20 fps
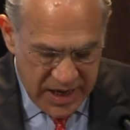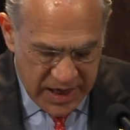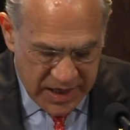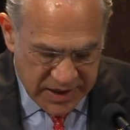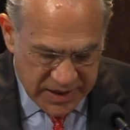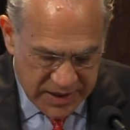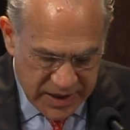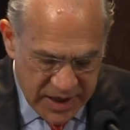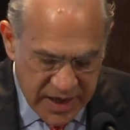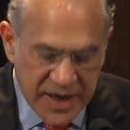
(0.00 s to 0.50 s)

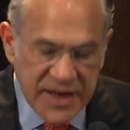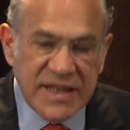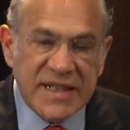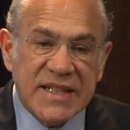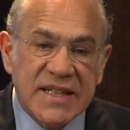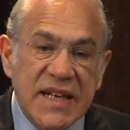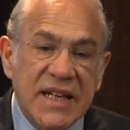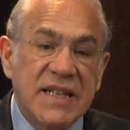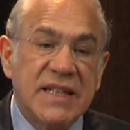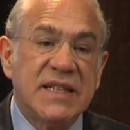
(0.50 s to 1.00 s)
and
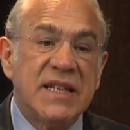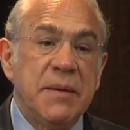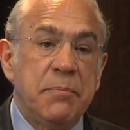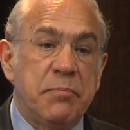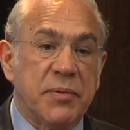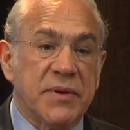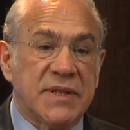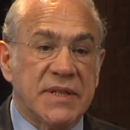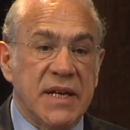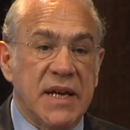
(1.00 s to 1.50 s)

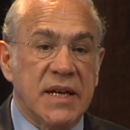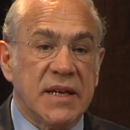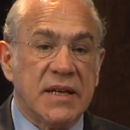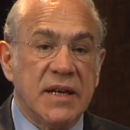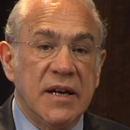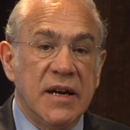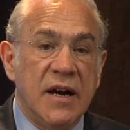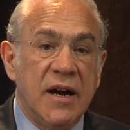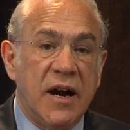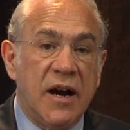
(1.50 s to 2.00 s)

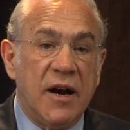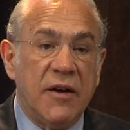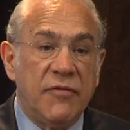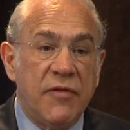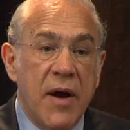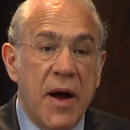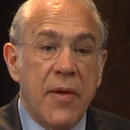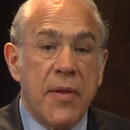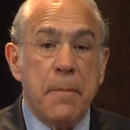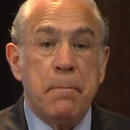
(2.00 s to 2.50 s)
60%
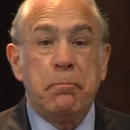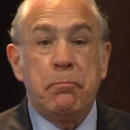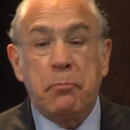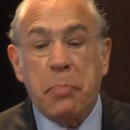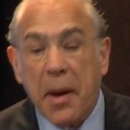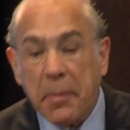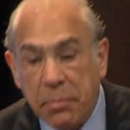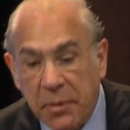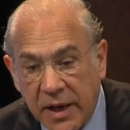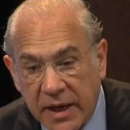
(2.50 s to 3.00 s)
of
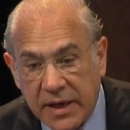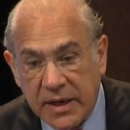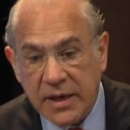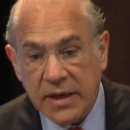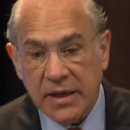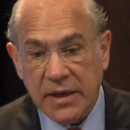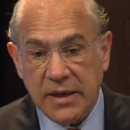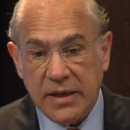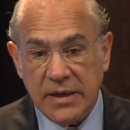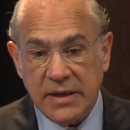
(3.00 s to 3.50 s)

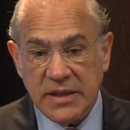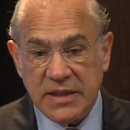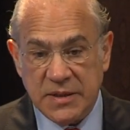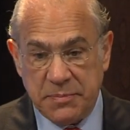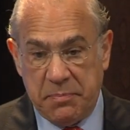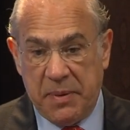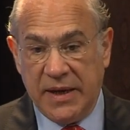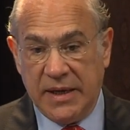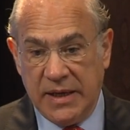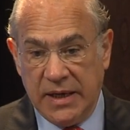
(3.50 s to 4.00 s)
public
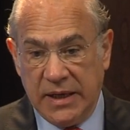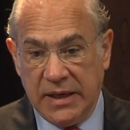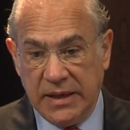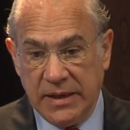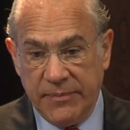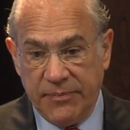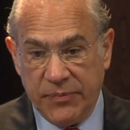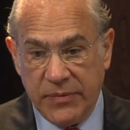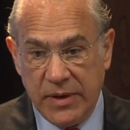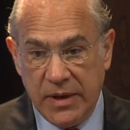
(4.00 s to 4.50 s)
spending.
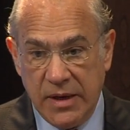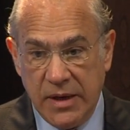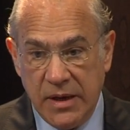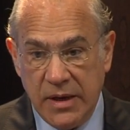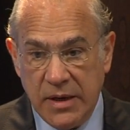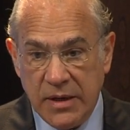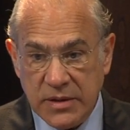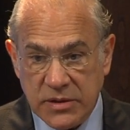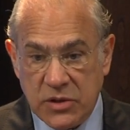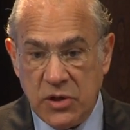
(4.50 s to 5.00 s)

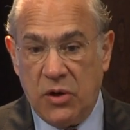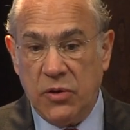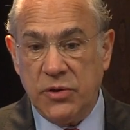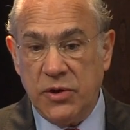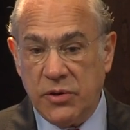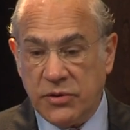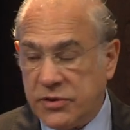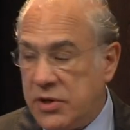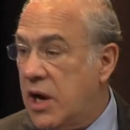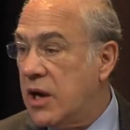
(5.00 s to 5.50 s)
So
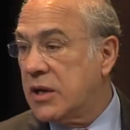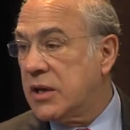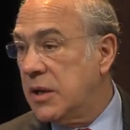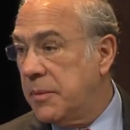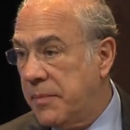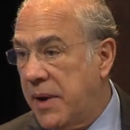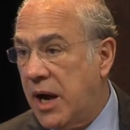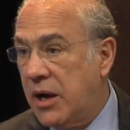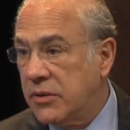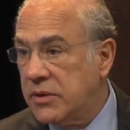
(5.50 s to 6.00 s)
you're talking
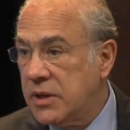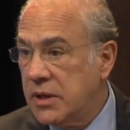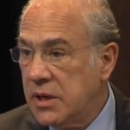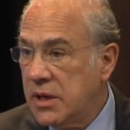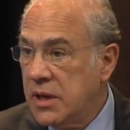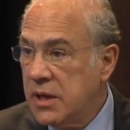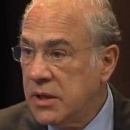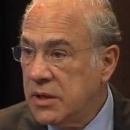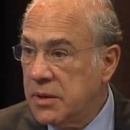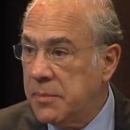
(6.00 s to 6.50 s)
about
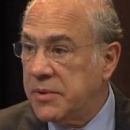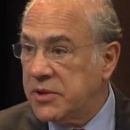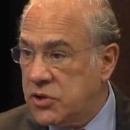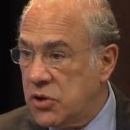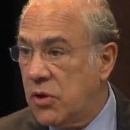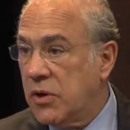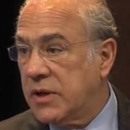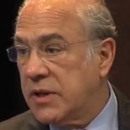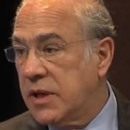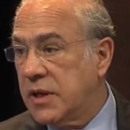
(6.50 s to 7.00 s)
the
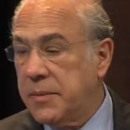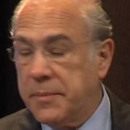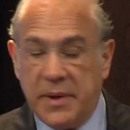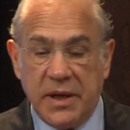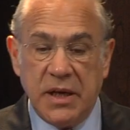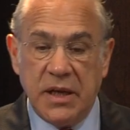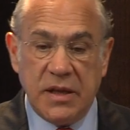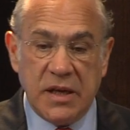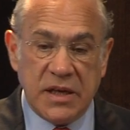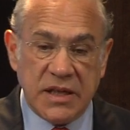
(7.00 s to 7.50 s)
majority of the
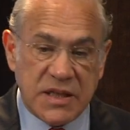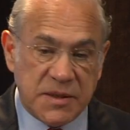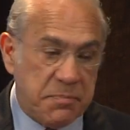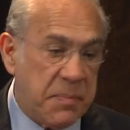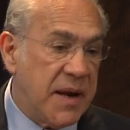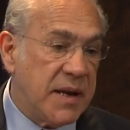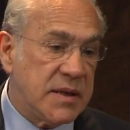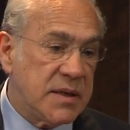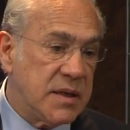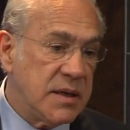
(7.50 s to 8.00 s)
money that is
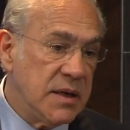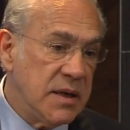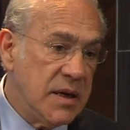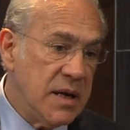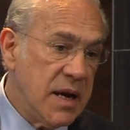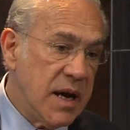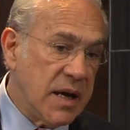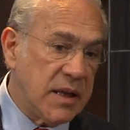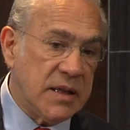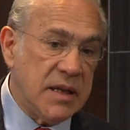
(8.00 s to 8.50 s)
spent,
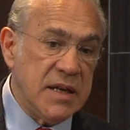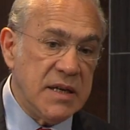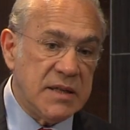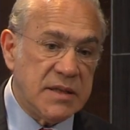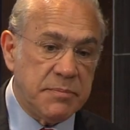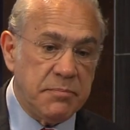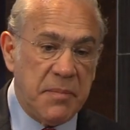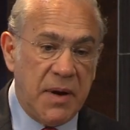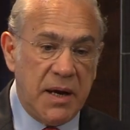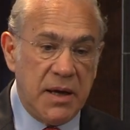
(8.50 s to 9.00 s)
at
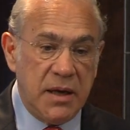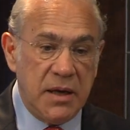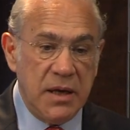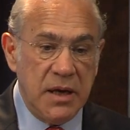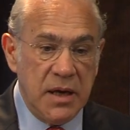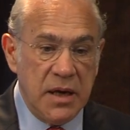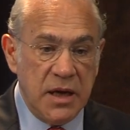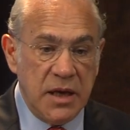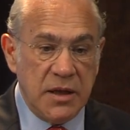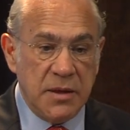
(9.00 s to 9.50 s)
least by
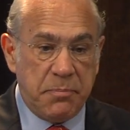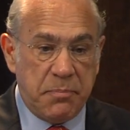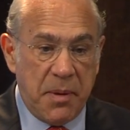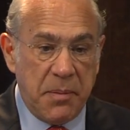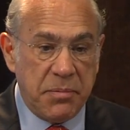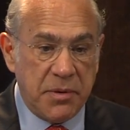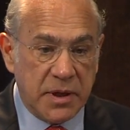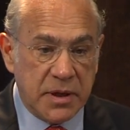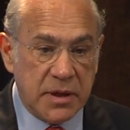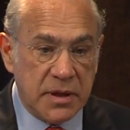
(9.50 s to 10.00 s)
in the
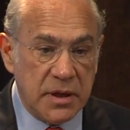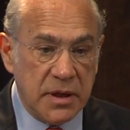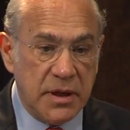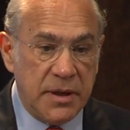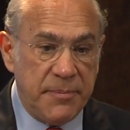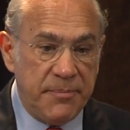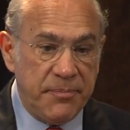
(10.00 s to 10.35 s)
public